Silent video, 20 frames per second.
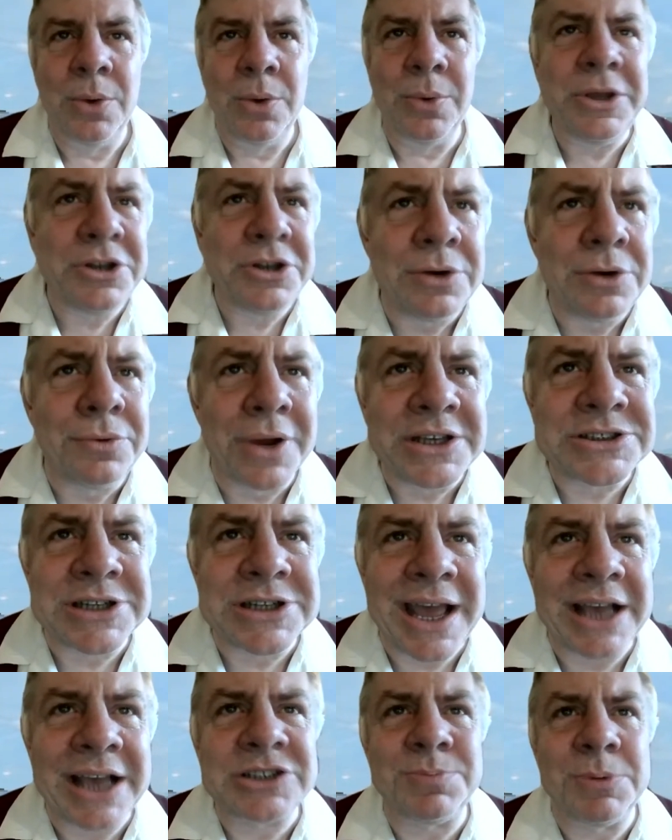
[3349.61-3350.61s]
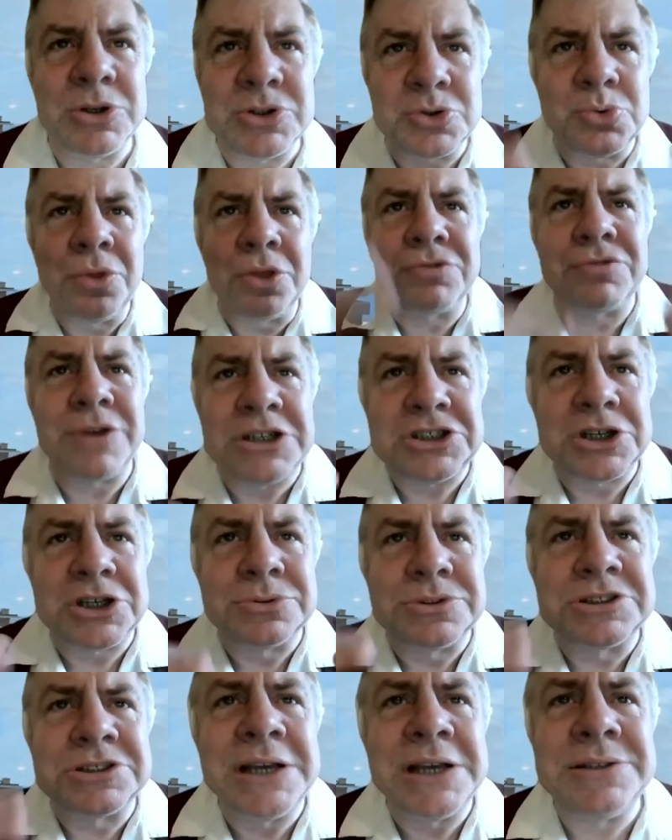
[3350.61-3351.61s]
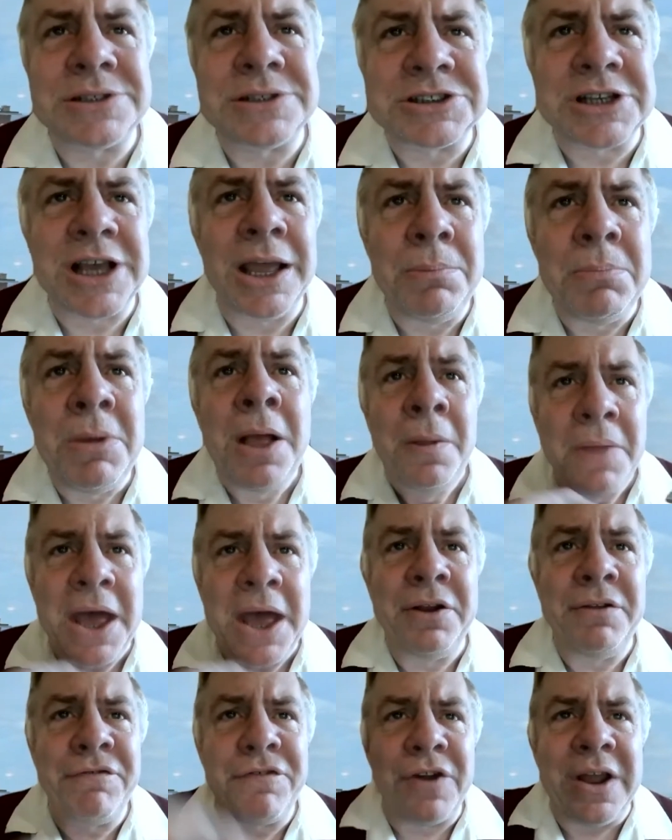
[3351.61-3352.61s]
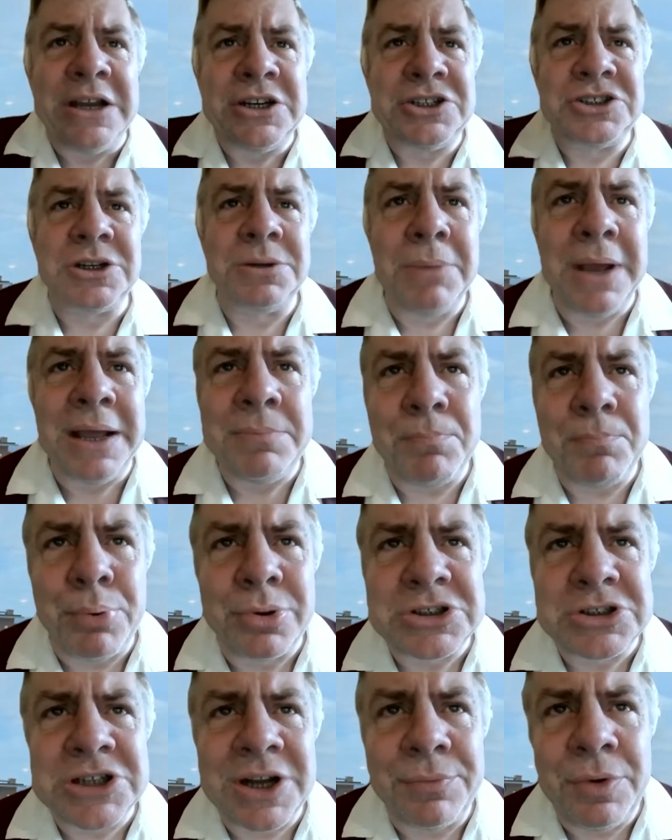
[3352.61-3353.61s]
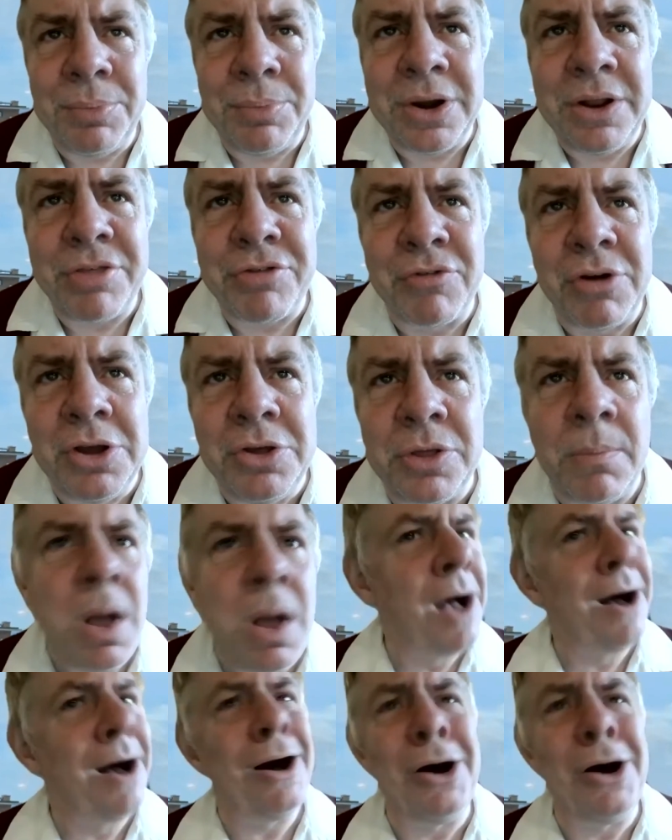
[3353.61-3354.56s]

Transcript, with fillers: Well, you did raise tax because all the thresholds stayed the same and inflation meant pushed everybody through them.